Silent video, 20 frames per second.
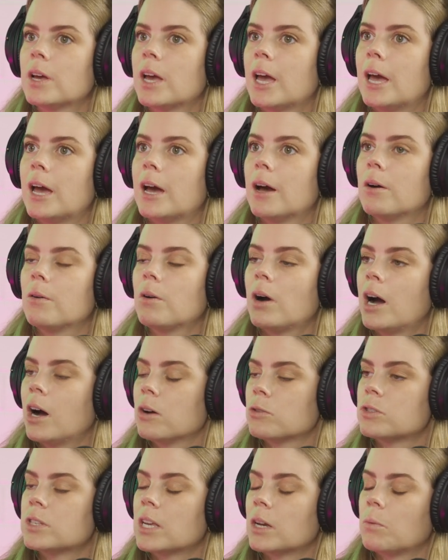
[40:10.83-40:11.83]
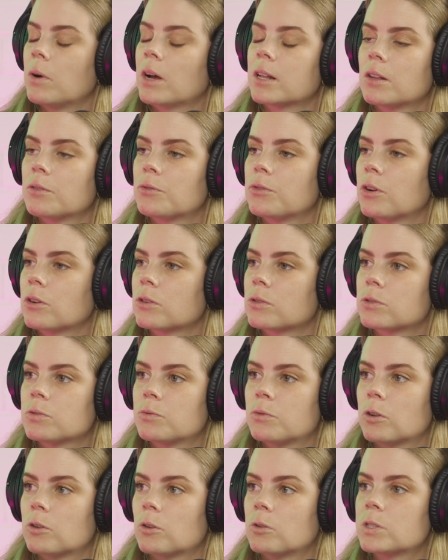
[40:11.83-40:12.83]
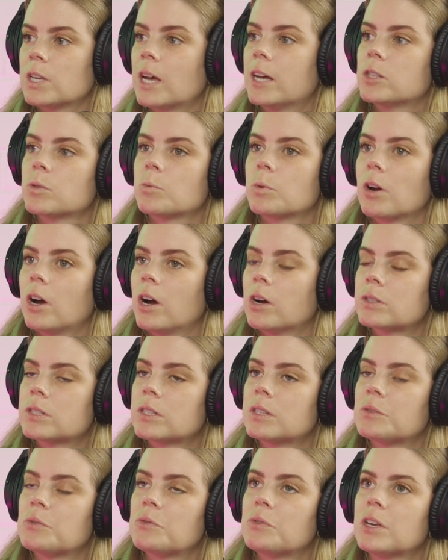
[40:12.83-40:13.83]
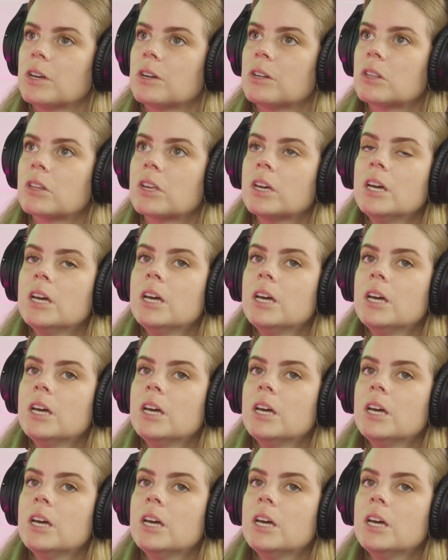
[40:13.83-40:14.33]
how to take wildlife photos as we're out in the field.